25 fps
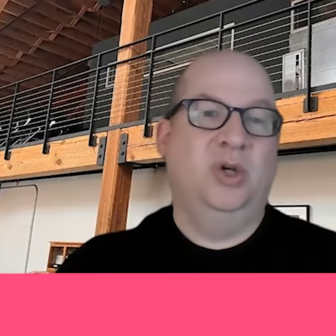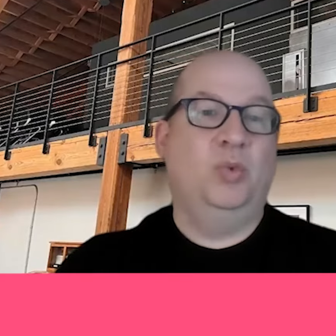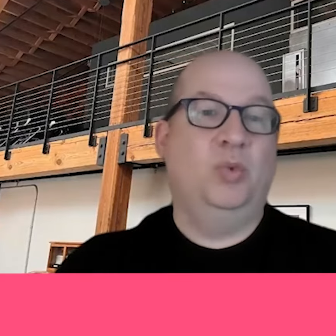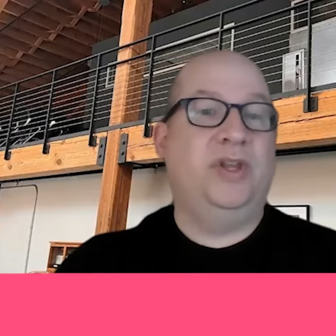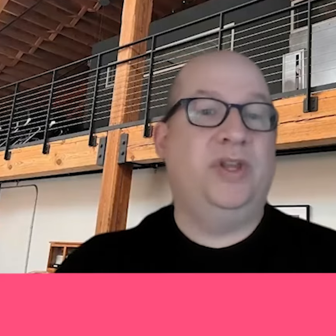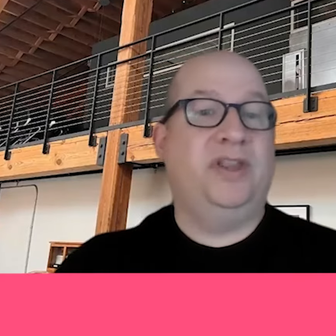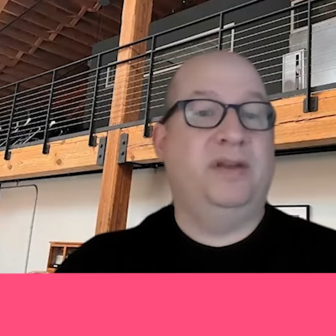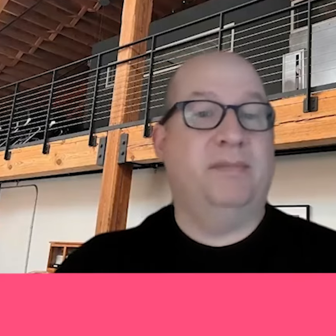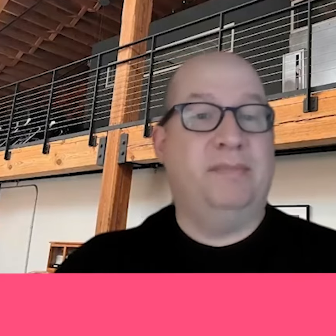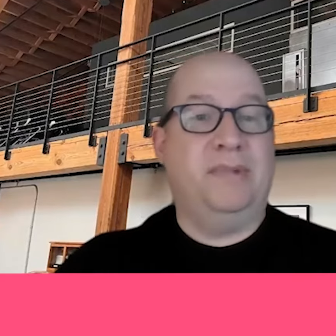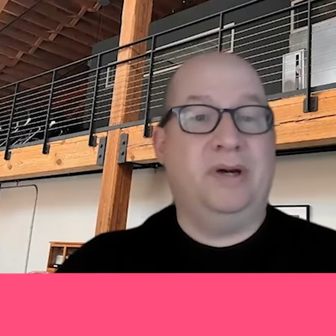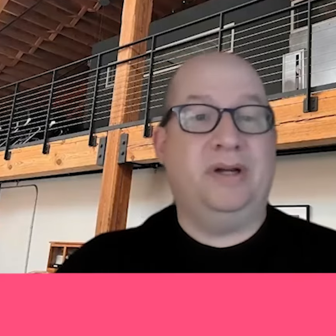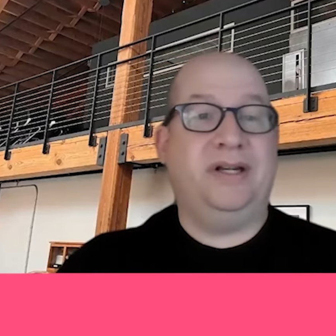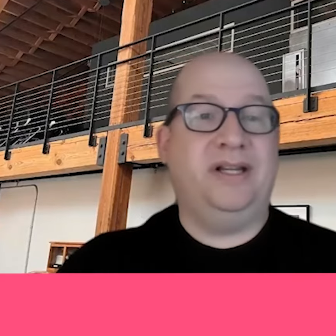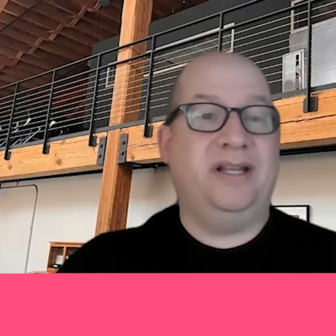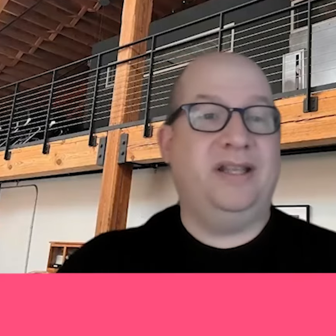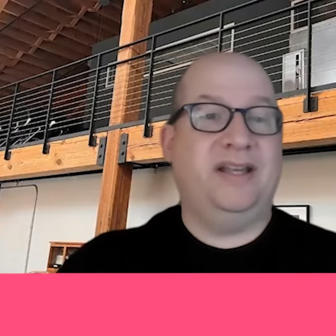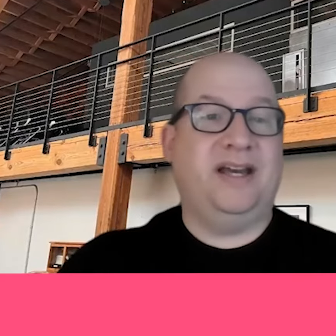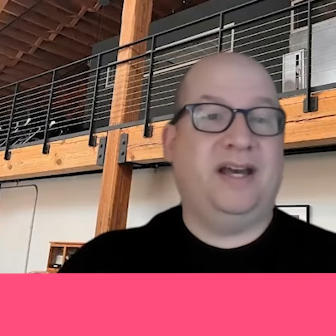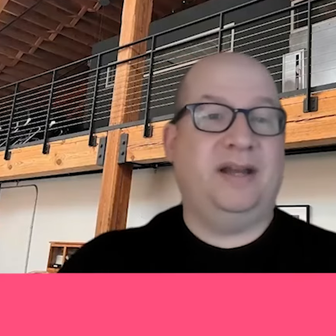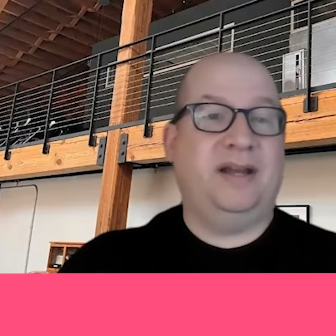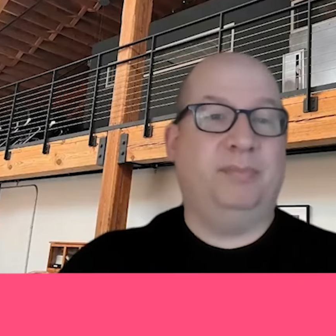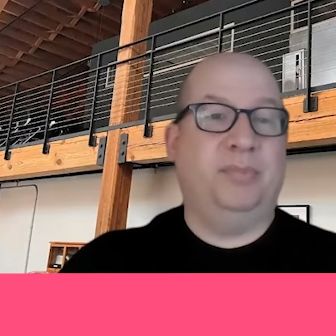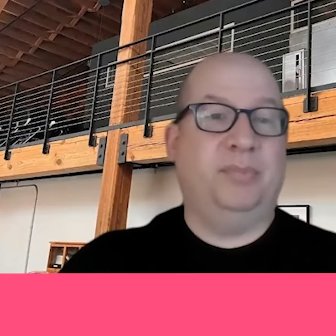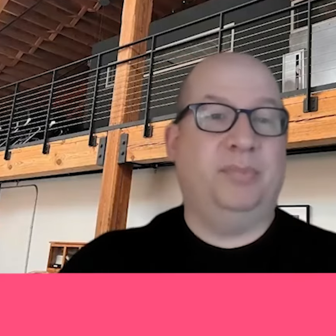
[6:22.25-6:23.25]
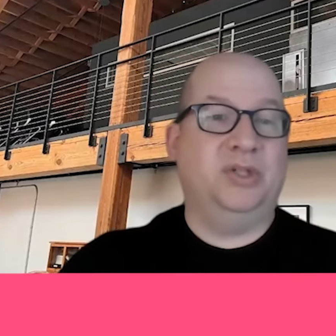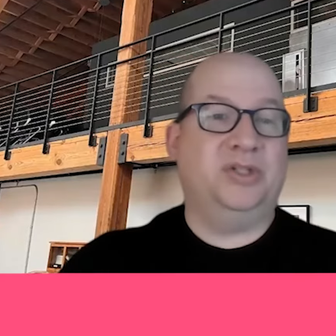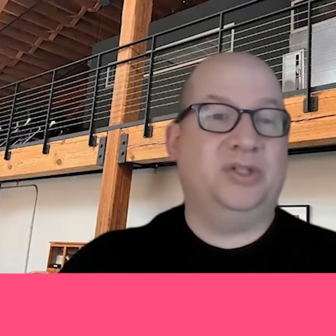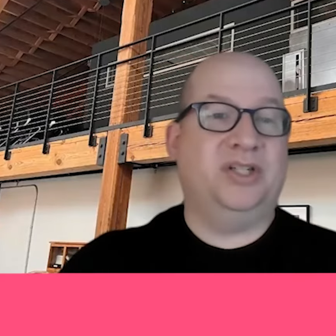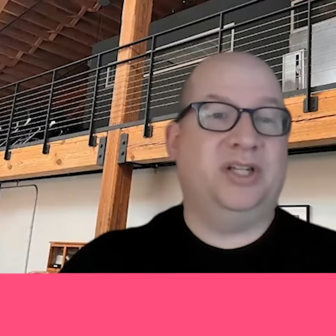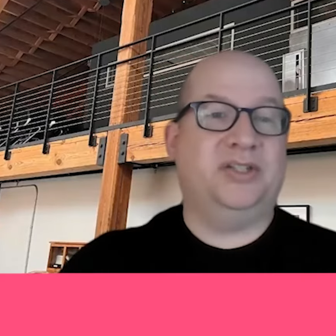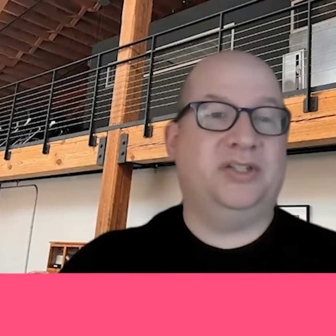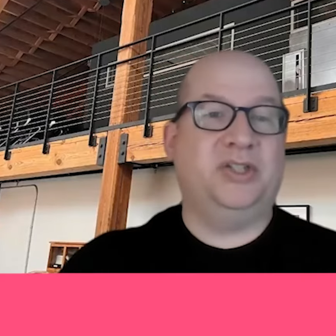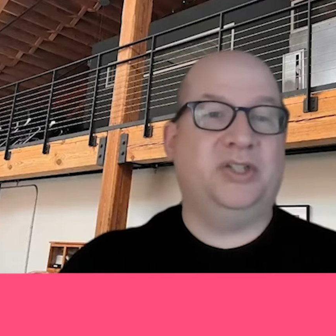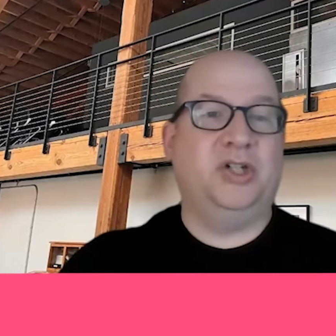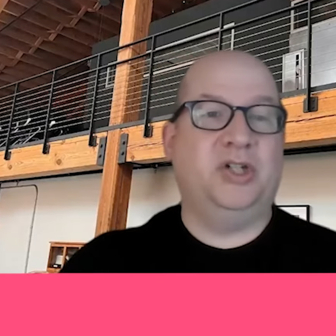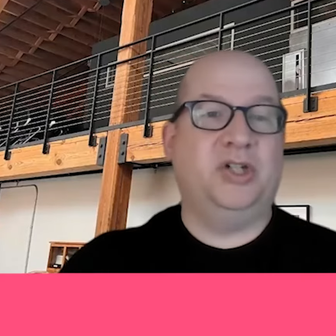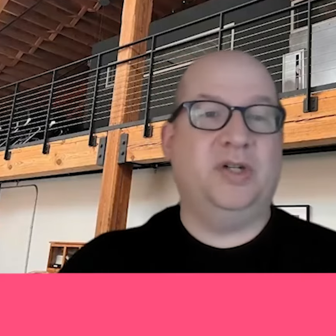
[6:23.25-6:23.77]
with the money that Burt's
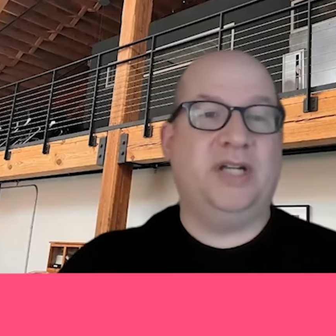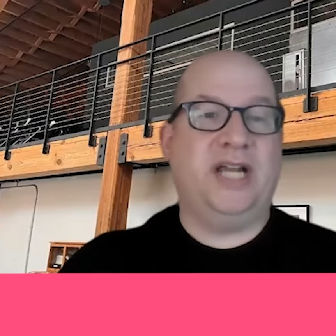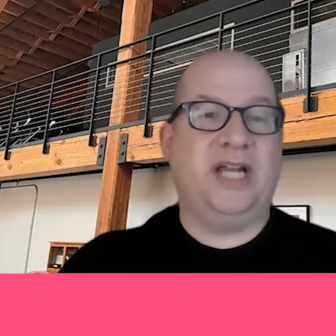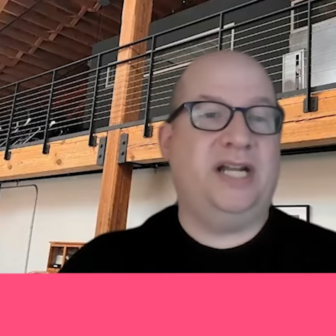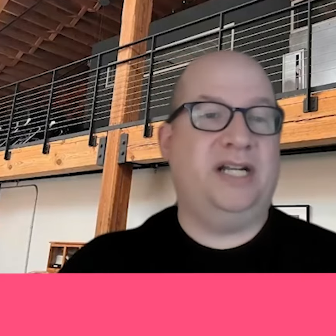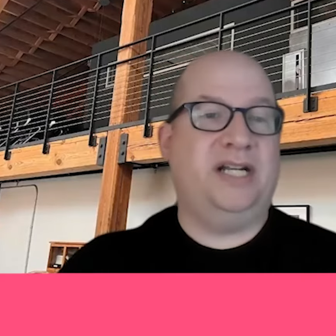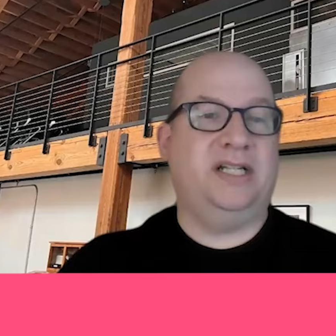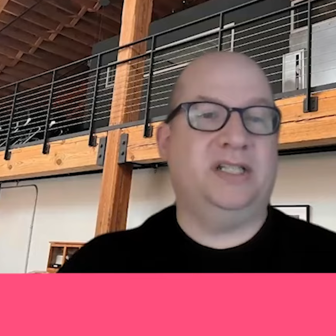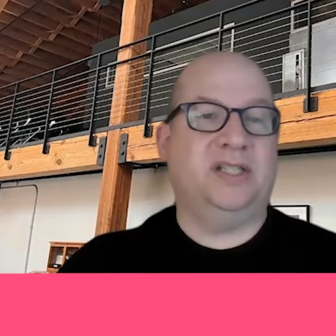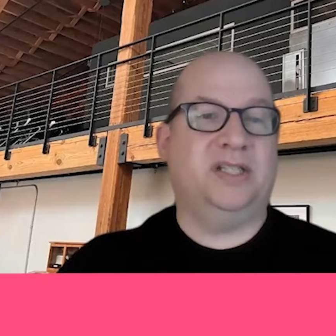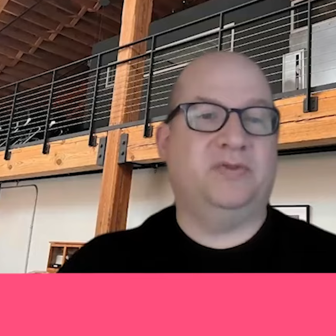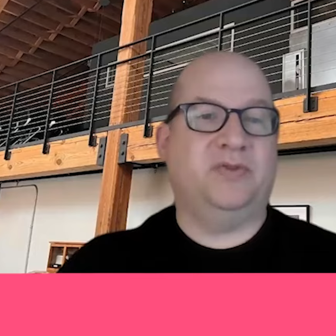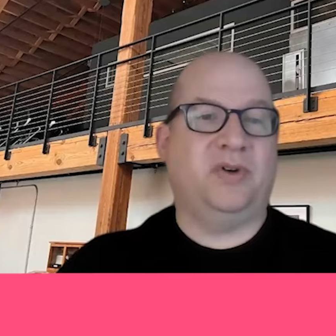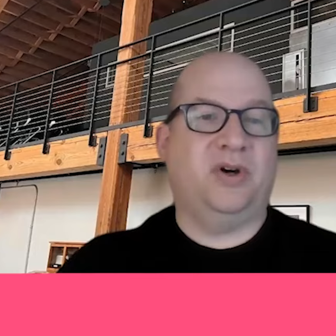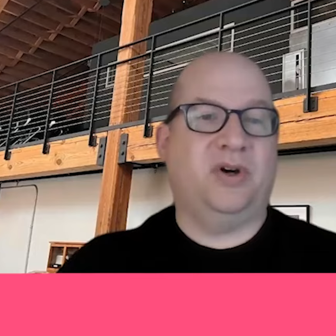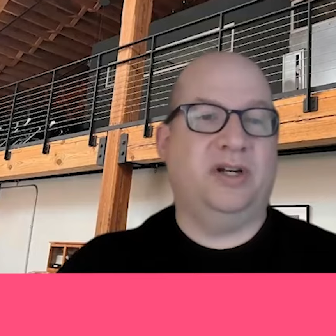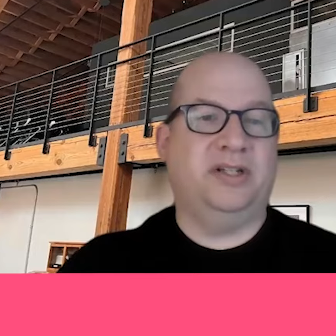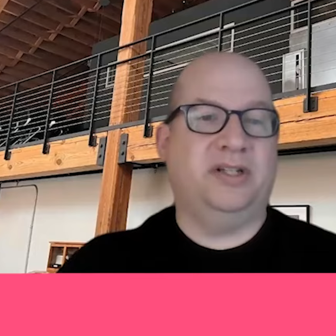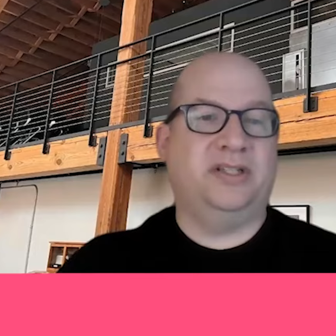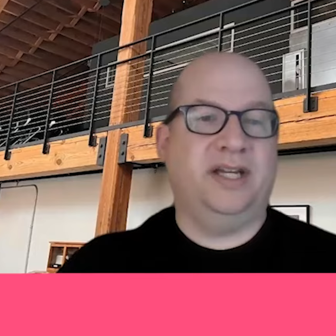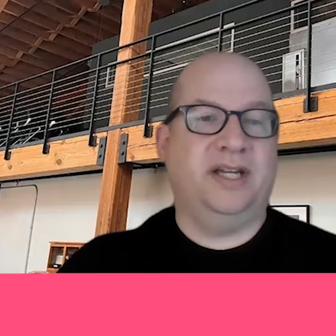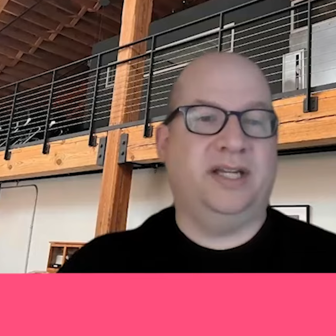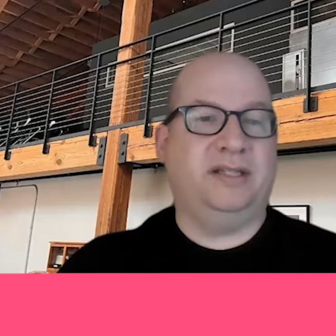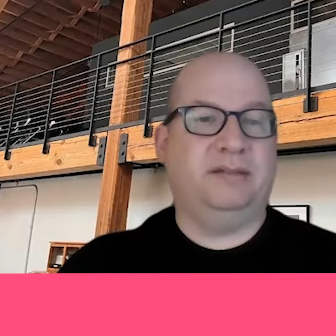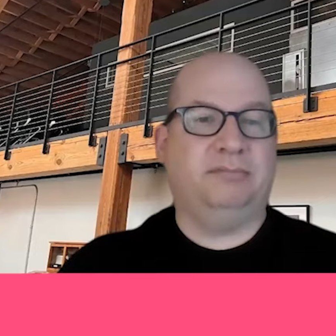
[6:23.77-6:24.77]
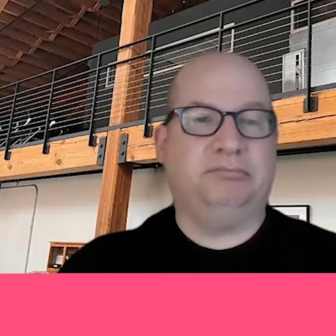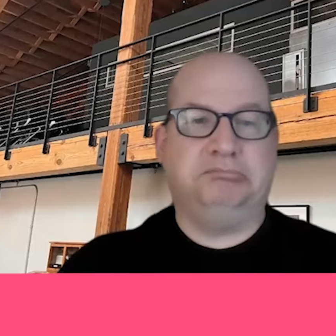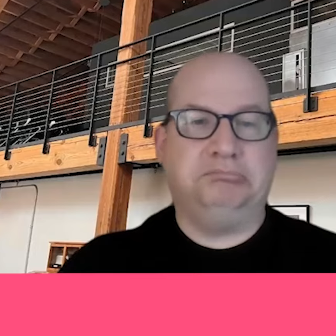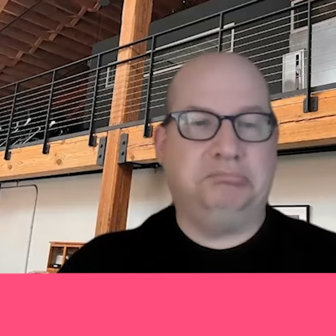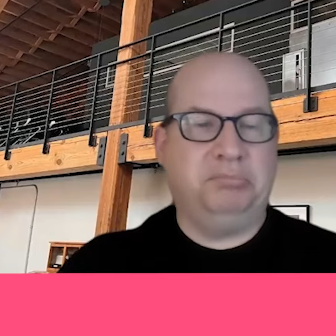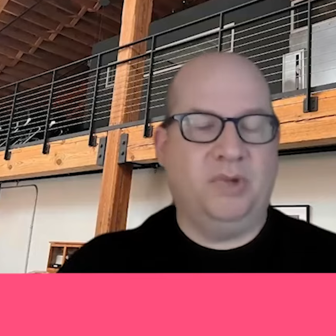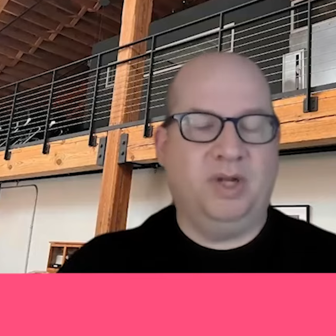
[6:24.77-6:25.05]
has created as far as like